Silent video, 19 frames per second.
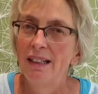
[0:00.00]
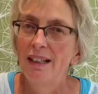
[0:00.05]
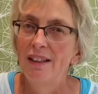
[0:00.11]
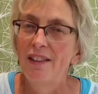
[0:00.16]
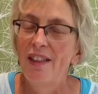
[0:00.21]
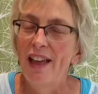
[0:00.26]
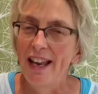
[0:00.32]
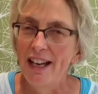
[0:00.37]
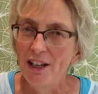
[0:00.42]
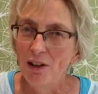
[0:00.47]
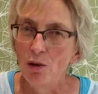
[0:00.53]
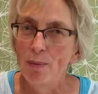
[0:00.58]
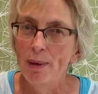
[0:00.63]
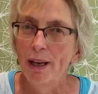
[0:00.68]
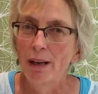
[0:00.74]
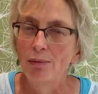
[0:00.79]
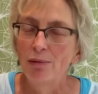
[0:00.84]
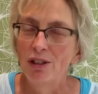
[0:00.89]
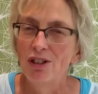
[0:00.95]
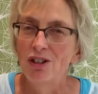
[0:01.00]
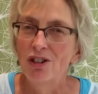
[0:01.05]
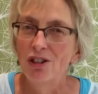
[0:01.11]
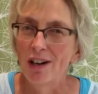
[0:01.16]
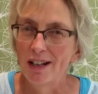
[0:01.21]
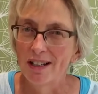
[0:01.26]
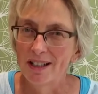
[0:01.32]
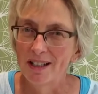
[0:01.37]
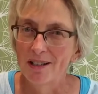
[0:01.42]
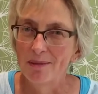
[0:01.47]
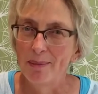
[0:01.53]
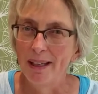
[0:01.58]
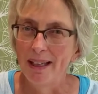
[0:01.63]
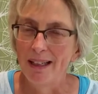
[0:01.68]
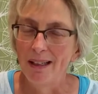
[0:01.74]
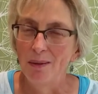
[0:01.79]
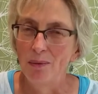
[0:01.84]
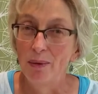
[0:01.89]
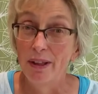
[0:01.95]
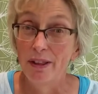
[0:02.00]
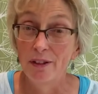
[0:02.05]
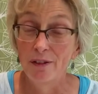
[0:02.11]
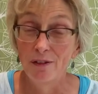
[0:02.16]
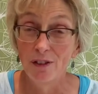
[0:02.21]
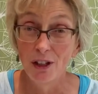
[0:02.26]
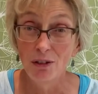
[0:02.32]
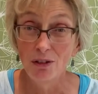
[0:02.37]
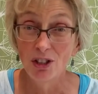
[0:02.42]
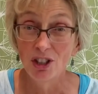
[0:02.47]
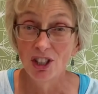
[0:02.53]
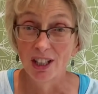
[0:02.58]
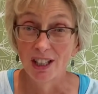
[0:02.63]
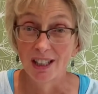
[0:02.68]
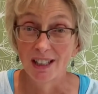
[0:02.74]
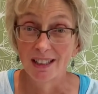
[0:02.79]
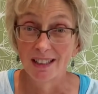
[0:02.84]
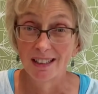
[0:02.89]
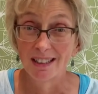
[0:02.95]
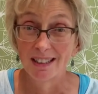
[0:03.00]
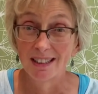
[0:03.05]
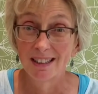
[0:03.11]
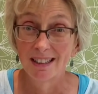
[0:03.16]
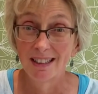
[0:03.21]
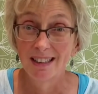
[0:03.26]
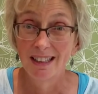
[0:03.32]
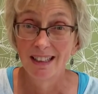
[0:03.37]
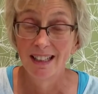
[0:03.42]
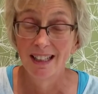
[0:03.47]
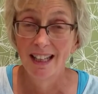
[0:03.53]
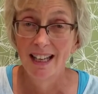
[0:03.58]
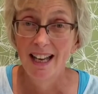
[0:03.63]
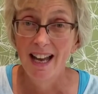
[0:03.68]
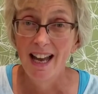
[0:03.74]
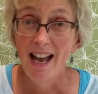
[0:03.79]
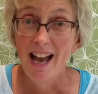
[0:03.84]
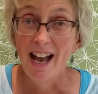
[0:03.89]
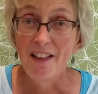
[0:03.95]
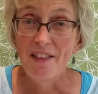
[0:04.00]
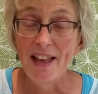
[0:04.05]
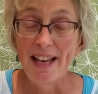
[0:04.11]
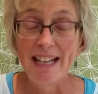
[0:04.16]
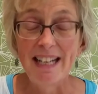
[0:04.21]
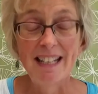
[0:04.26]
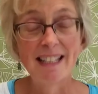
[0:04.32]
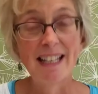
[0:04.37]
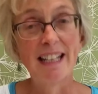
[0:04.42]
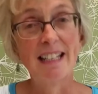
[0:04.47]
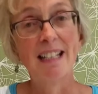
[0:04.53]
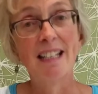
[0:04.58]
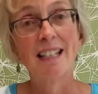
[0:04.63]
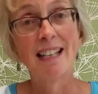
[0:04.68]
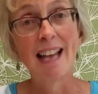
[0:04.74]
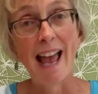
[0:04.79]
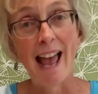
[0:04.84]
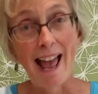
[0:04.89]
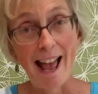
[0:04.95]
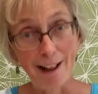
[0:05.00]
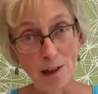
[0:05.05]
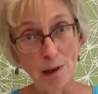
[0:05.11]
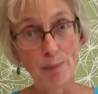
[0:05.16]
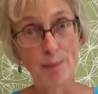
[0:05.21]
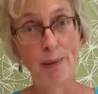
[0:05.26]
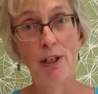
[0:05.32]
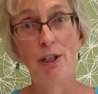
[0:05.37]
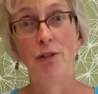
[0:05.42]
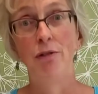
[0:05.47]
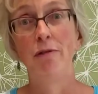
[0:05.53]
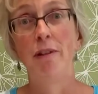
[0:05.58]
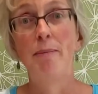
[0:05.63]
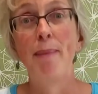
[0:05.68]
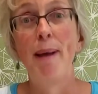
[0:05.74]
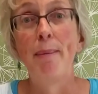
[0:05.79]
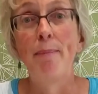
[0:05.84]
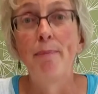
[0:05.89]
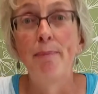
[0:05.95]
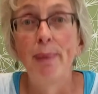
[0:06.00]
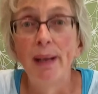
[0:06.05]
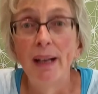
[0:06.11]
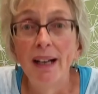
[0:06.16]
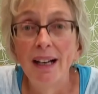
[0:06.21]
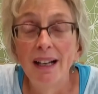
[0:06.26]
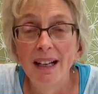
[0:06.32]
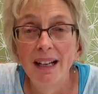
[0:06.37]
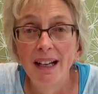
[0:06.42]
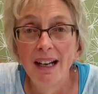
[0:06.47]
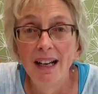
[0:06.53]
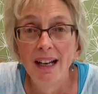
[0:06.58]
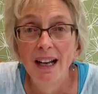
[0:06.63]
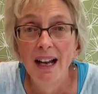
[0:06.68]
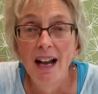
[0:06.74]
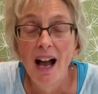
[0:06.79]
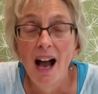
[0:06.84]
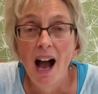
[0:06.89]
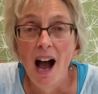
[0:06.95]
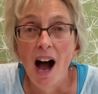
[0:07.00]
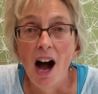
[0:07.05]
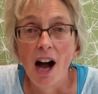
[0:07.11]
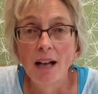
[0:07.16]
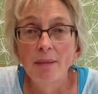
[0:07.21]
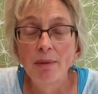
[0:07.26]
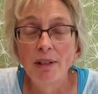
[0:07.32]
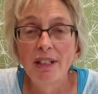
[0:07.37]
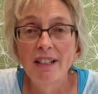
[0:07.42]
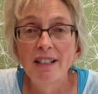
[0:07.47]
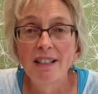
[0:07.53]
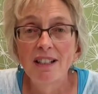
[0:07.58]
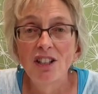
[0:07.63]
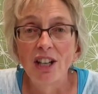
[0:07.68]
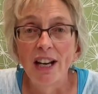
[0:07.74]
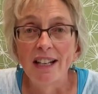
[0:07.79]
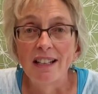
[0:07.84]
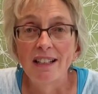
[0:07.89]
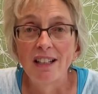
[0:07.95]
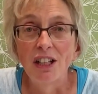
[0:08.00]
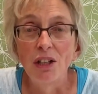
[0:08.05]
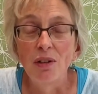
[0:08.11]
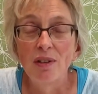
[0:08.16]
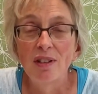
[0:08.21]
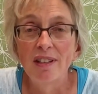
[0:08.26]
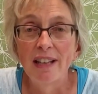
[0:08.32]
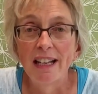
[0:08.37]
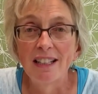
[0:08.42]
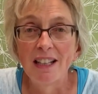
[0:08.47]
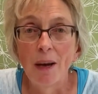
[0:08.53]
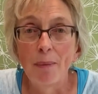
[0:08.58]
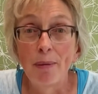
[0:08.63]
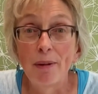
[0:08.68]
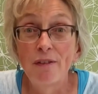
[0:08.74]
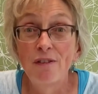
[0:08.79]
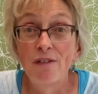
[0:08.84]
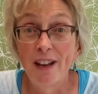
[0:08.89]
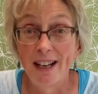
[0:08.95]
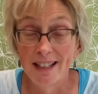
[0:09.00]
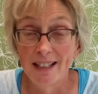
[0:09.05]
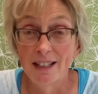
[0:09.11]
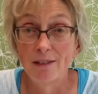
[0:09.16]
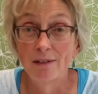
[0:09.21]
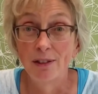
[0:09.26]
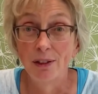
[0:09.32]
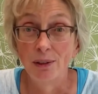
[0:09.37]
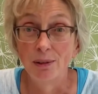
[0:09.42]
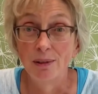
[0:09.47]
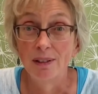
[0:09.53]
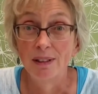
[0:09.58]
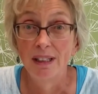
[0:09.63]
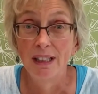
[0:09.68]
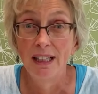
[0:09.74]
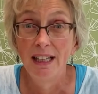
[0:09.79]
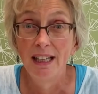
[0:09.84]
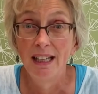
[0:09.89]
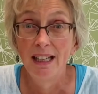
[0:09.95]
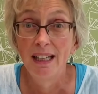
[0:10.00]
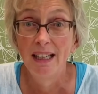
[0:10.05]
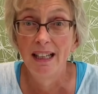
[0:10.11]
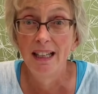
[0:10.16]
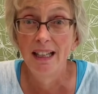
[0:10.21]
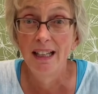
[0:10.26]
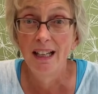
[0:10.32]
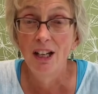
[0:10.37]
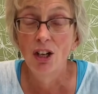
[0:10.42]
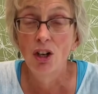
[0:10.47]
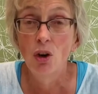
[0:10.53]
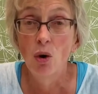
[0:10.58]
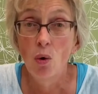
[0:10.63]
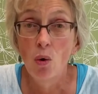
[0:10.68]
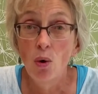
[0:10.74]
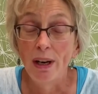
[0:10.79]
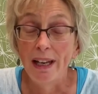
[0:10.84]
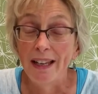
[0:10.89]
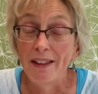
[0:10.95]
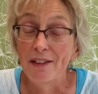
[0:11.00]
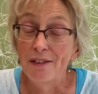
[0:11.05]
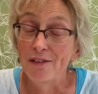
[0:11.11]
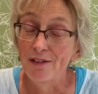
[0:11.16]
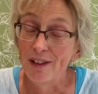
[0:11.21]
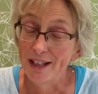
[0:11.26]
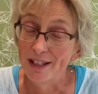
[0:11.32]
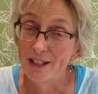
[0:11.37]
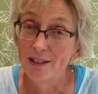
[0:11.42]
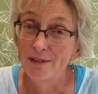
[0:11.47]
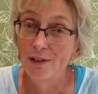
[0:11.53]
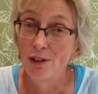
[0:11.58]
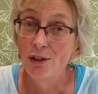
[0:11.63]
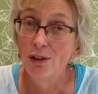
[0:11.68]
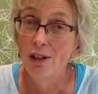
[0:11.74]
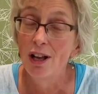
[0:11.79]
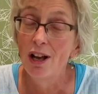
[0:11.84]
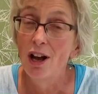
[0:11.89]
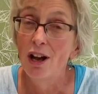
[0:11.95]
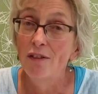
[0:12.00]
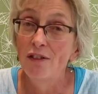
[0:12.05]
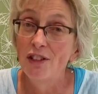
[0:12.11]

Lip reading: then you'll be able to trust me with the future. And then he said, to help you remember, I'm going to suggest that you set up a festival. Call it the Festival of